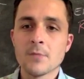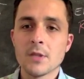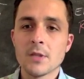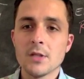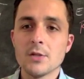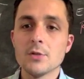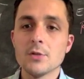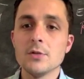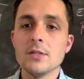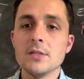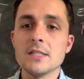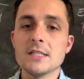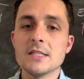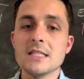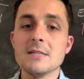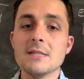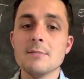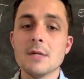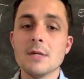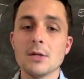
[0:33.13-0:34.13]
You need to
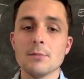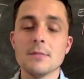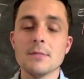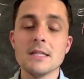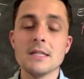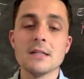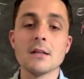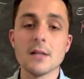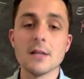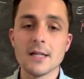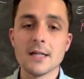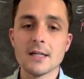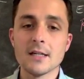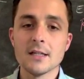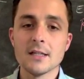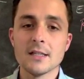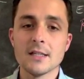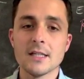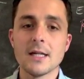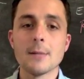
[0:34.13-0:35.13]
email me the link,
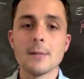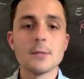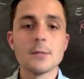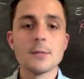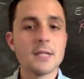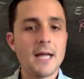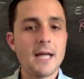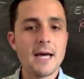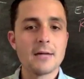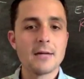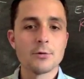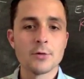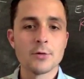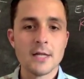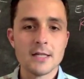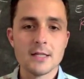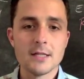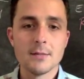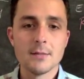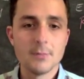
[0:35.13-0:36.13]
and then I'm going to
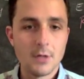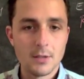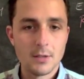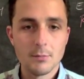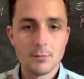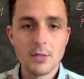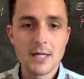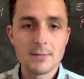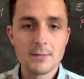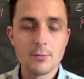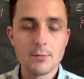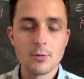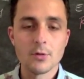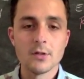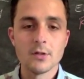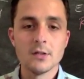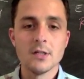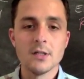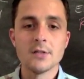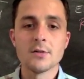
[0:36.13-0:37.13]
aggregate them on
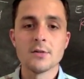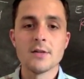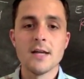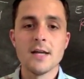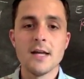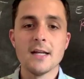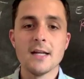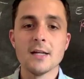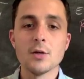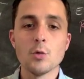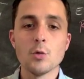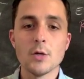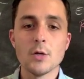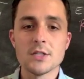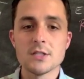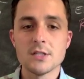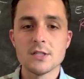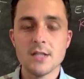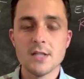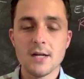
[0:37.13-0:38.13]
Blackboard under the heading
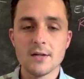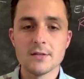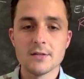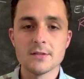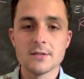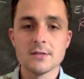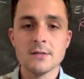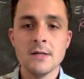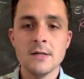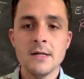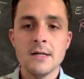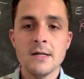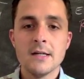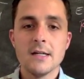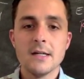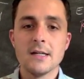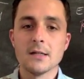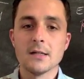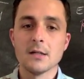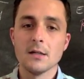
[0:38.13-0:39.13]
questionnaires,
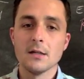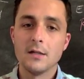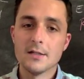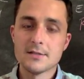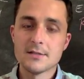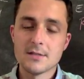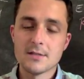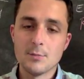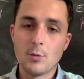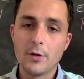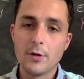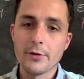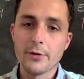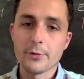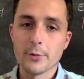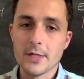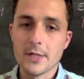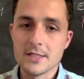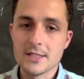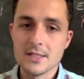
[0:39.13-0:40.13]
and I'm going to list them 1
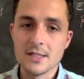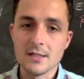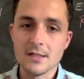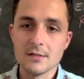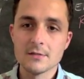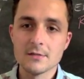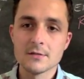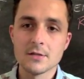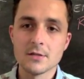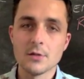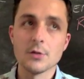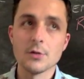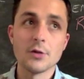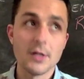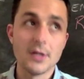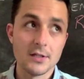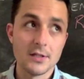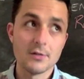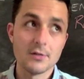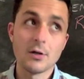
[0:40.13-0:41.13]
through 18. So you're
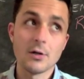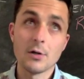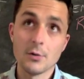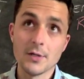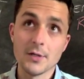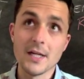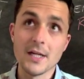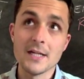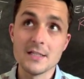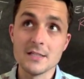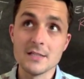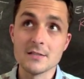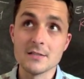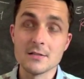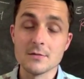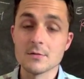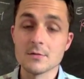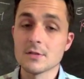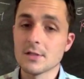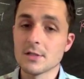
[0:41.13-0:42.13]
right, there are only 18
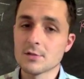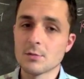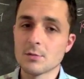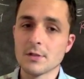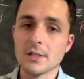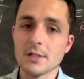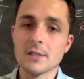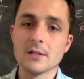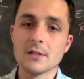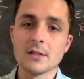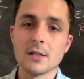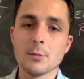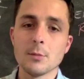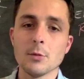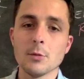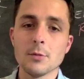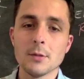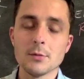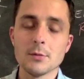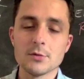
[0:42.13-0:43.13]
students, not 20. A couple
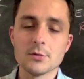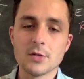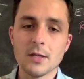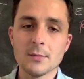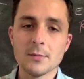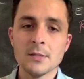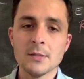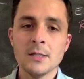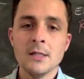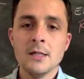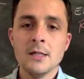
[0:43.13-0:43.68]
of people dropped.